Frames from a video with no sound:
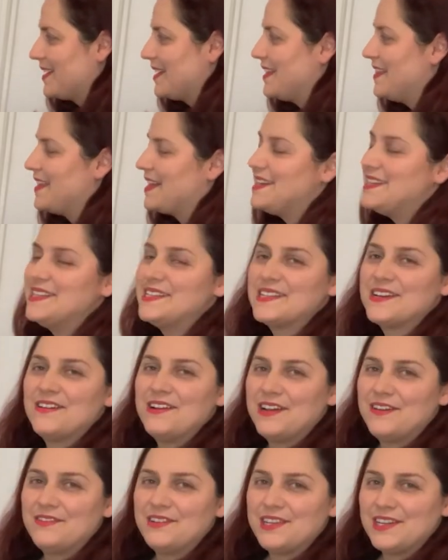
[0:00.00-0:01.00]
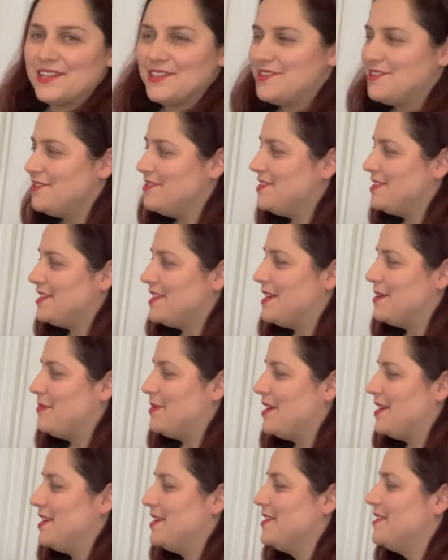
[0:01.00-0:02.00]
That is our lovely Etude in A
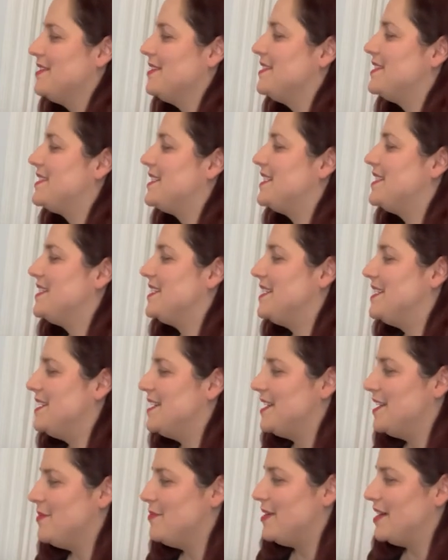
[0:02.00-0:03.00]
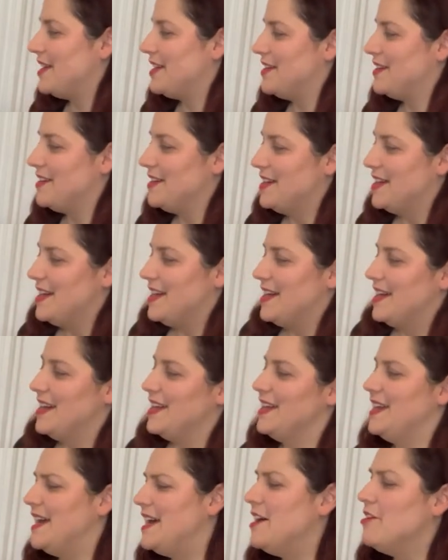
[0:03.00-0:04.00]
minor, study in A minor.
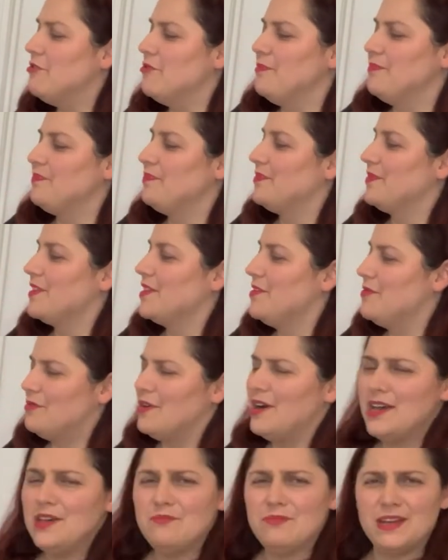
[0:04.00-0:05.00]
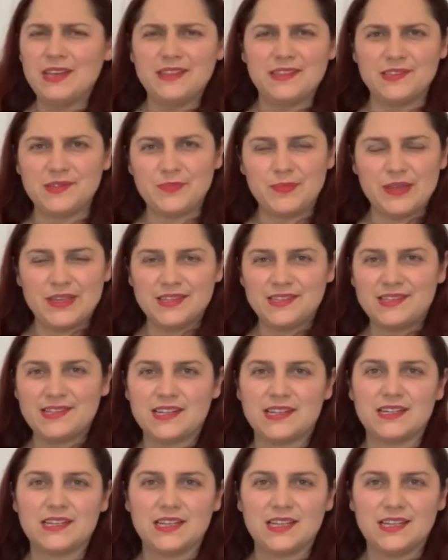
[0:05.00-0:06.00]
Now, why might this be a
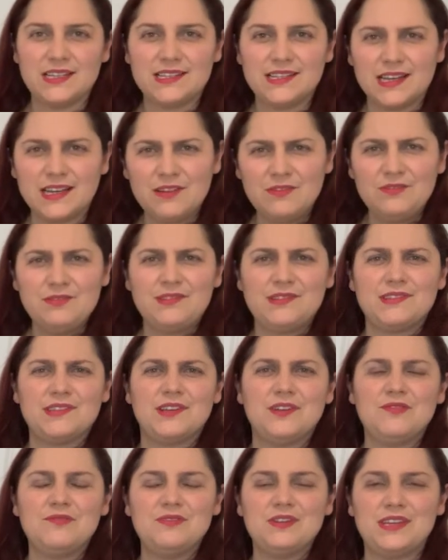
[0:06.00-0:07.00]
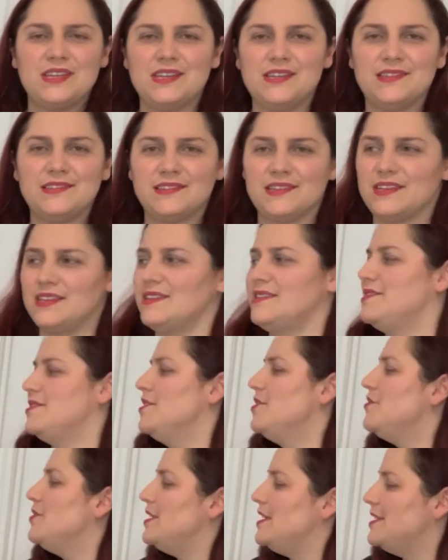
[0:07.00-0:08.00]
study? It sounds so easy. It's
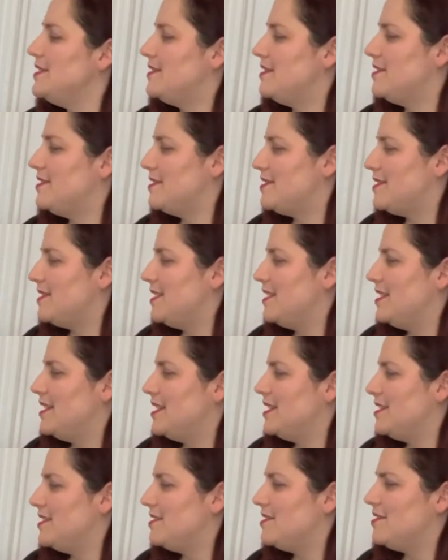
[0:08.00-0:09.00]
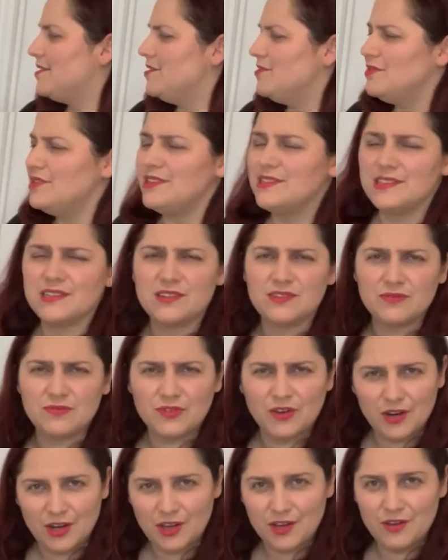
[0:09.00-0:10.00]
so easy to sing it. It's so easy to
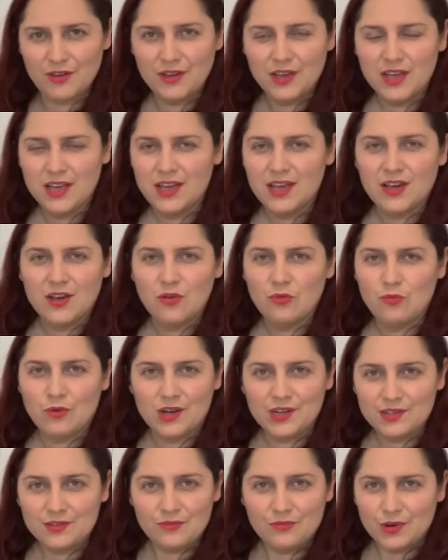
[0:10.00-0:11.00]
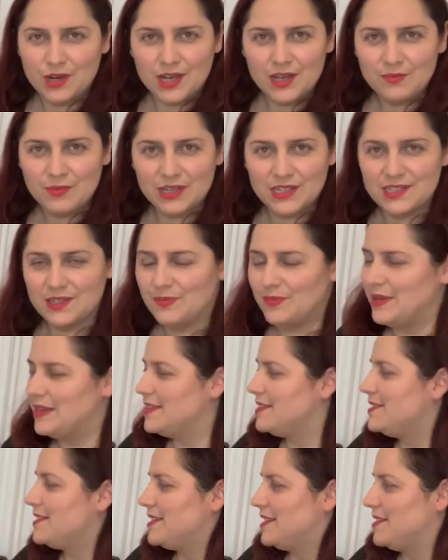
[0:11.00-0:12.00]
follow. Why might it be a
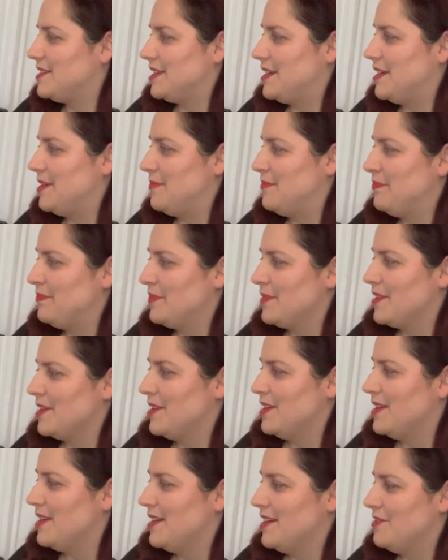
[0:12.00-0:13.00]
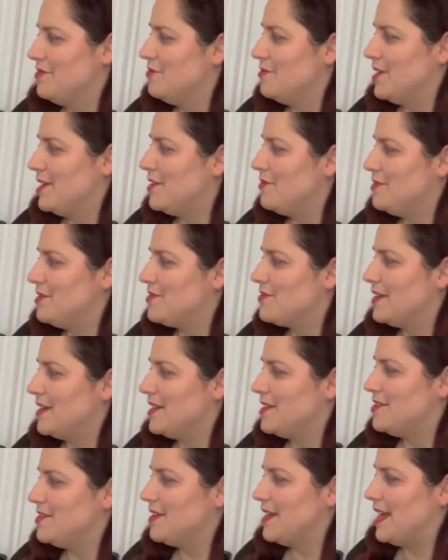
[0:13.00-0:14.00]
study? What are we
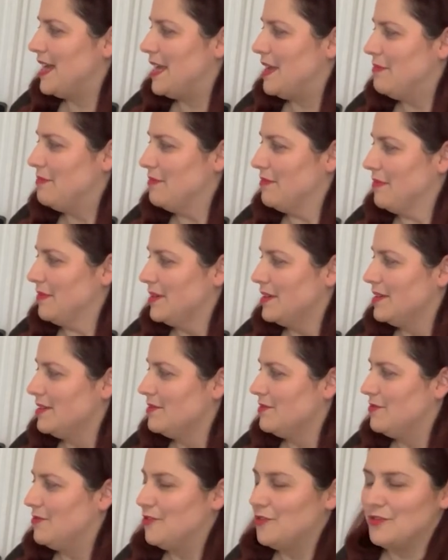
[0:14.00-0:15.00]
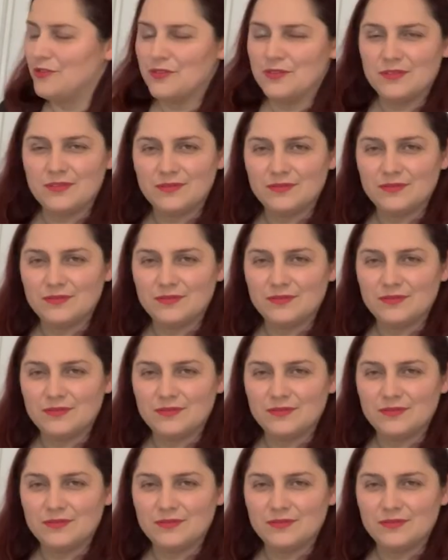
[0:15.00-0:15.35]
trying to aim for?